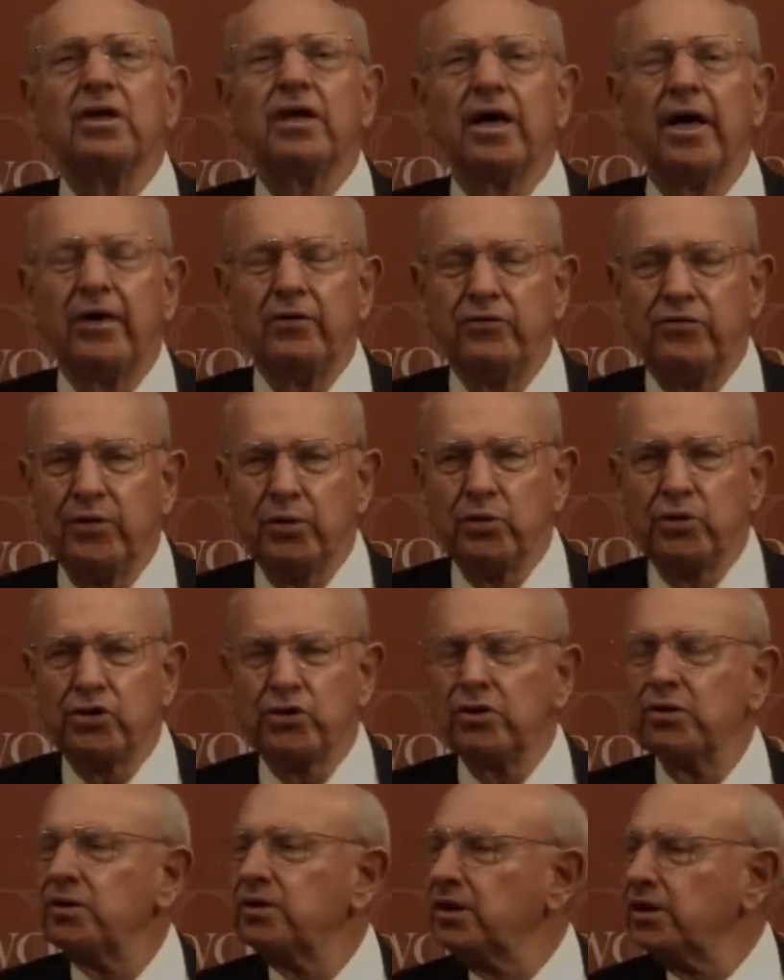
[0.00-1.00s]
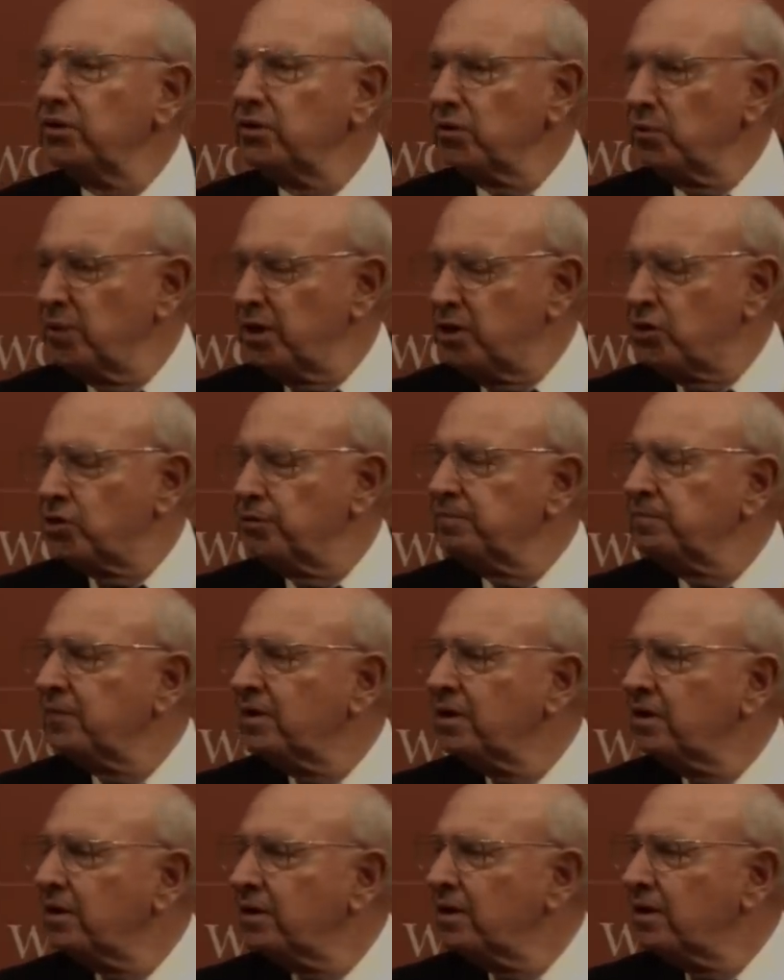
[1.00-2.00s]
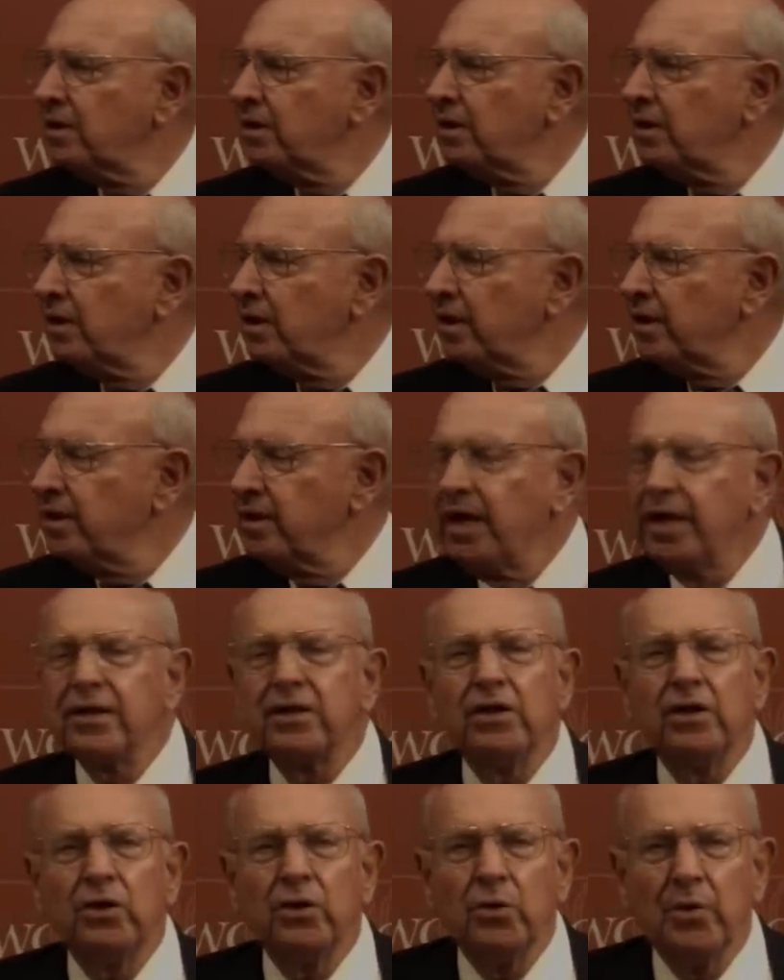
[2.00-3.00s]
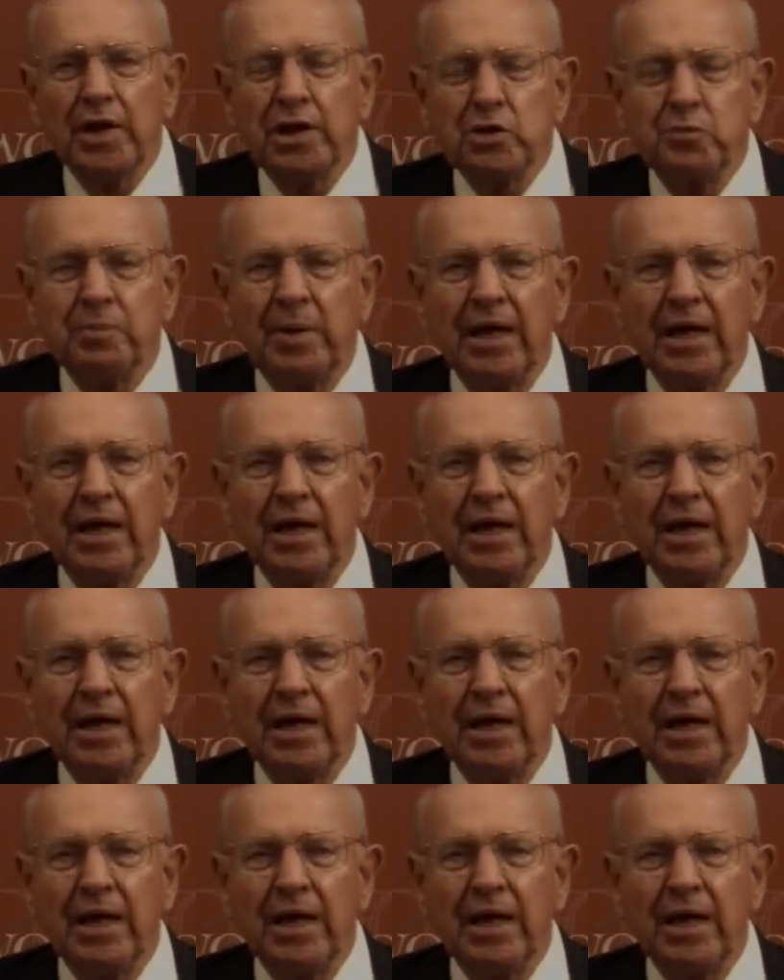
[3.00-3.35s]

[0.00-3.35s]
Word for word: a future in the region, that the U.S.